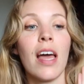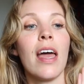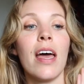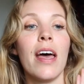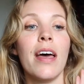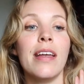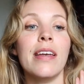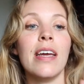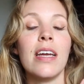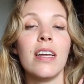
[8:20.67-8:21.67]

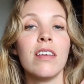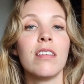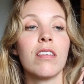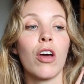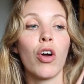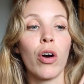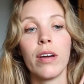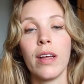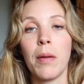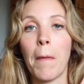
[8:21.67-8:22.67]
And it is
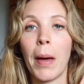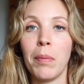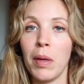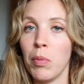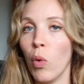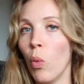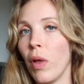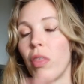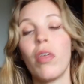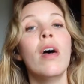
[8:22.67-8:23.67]
guarded by people
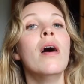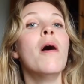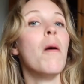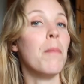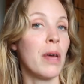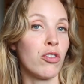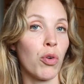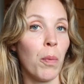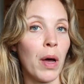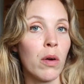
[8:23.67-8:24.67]
with
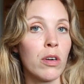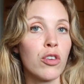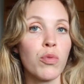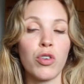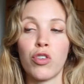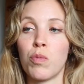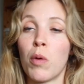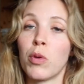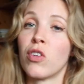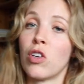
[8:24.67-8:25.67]
magical powers, which a small
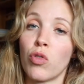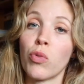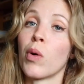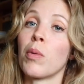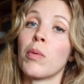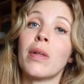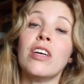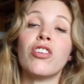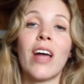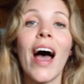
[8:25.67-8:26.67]
percentage of our
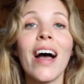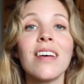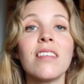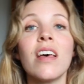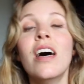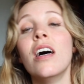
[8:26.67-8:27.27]
population has.